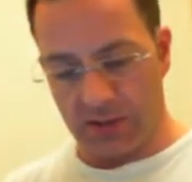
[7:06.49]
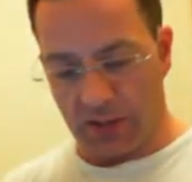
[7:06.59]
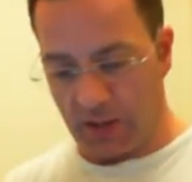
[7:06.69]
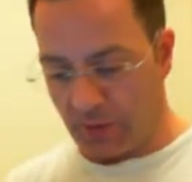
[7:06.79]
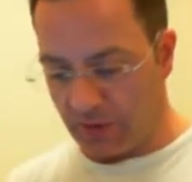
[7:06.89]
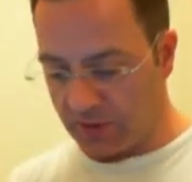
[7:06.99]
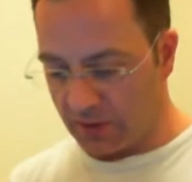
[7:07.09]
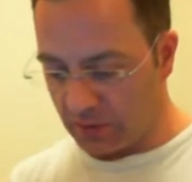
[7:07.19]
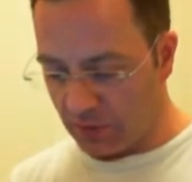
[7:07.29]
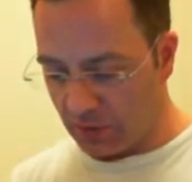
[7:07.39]

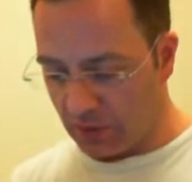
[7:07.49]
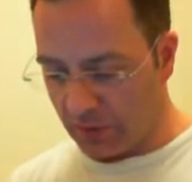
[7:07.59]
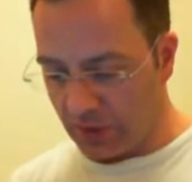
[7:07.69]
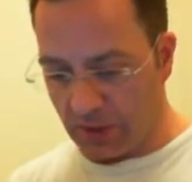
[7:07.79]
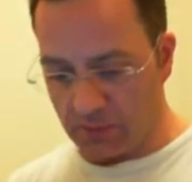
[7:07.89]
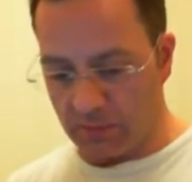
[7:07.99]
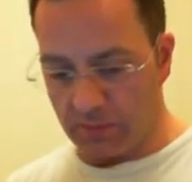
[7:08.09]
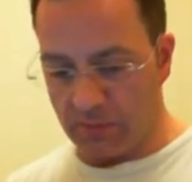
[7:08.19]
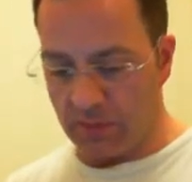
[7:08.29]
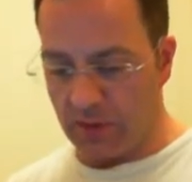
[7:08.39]
MI6 will be all over him.
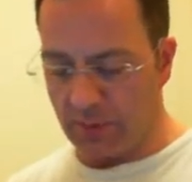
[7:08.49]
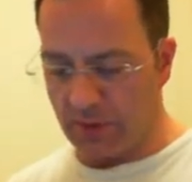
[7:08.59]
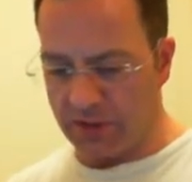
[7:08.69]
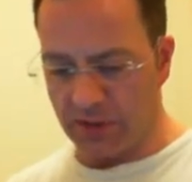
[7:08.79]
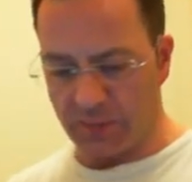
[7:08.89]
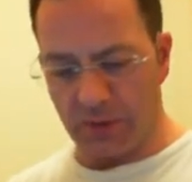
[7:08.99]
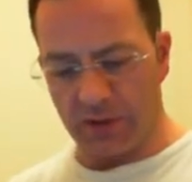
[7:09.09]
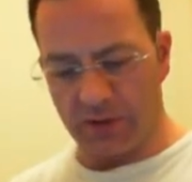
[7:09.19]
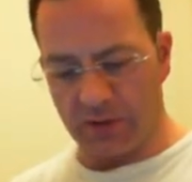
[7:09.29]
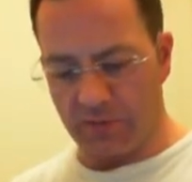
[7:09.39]
MI6 building
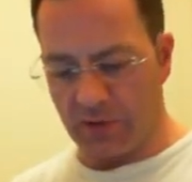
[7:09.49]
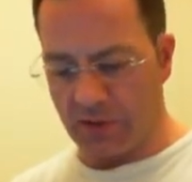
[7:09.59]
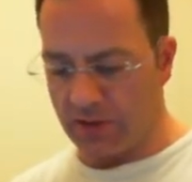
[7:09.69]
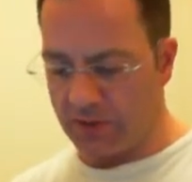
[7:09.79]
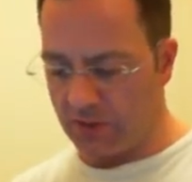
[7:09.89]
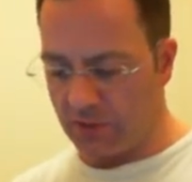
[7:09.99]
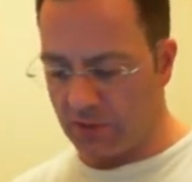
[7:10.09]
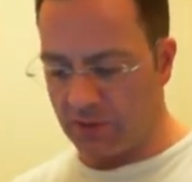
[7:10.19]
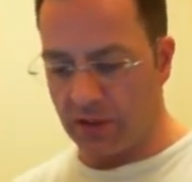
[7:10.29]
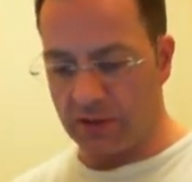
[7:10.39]
is right in the centre of
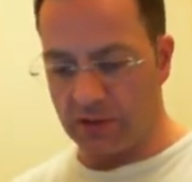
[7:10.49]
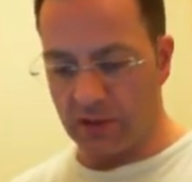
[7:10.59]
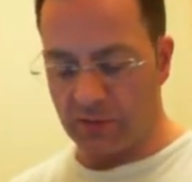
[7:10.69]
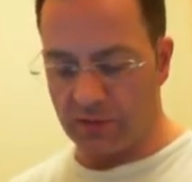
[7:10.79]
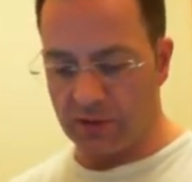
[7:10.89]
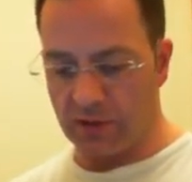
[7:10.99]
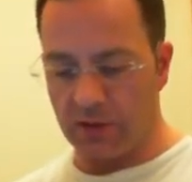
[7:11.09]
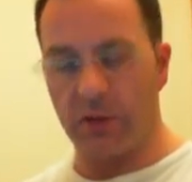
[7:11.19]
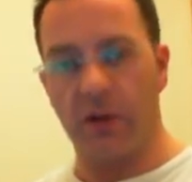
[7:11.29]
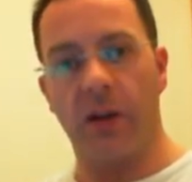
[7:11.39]
London, actually. I was
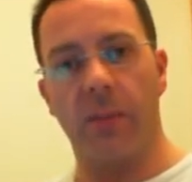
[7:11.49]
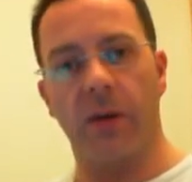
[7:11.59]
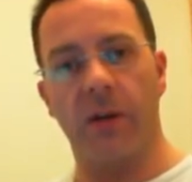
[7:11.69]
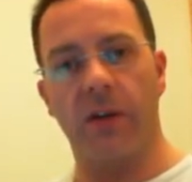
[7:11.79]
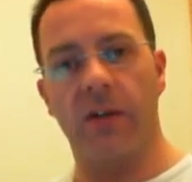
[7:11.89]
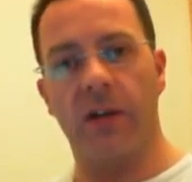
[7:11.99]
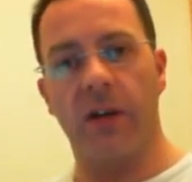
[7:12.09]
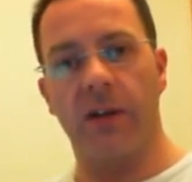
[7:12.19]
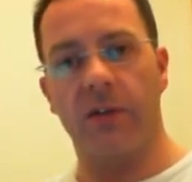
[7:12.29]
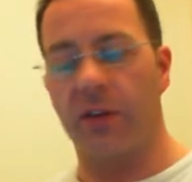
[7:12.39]
looking at that building the other day.
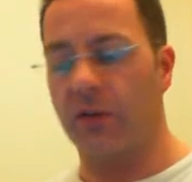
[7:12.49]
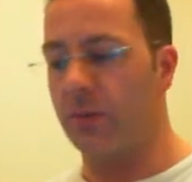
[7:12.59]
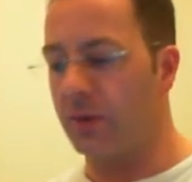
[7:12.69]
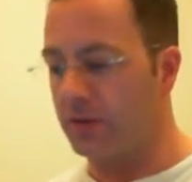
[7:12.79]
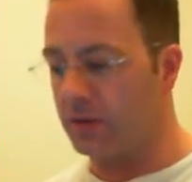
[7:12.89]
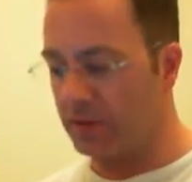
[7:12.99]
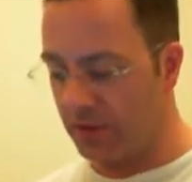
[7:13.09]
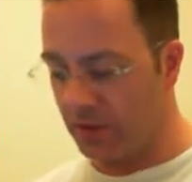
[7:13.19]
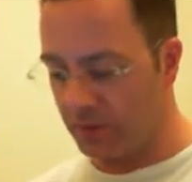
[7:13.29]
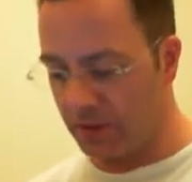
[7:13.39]
I'll take some pictures and
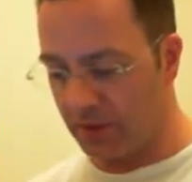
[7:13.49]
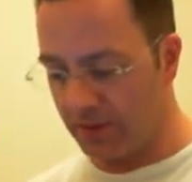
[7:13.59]
share them with